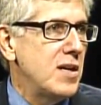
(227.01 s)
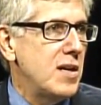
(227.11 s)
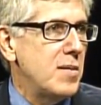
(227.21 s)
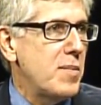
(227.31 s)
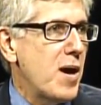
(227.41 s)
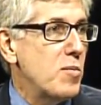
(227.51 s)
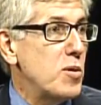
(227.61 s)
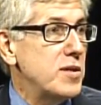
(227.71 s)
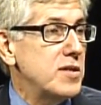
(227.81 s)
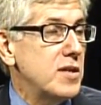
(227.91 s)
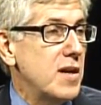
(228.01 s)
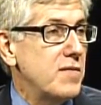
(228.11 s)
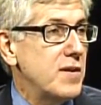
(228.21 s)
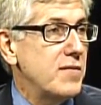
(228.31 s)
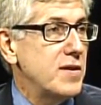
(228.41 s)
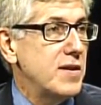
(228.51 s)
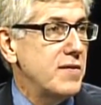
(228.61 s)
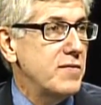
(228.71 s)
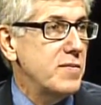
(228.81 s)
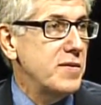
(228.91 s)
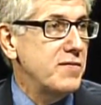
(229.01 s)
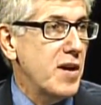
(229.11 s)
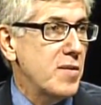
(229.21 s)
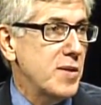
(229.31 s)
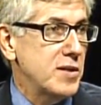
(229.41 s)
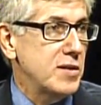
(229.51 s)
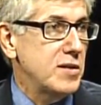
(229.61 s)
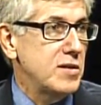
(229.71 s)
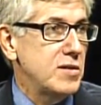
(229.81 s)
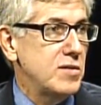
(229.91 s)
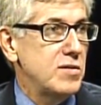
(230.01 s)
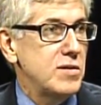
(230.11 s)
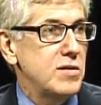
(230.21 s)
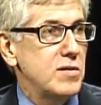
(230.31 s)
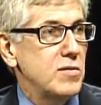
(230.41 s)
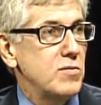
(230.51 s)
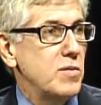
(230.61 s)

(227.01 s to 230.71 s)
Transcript: Uh, PowerPoints that cover everything from environmental issues to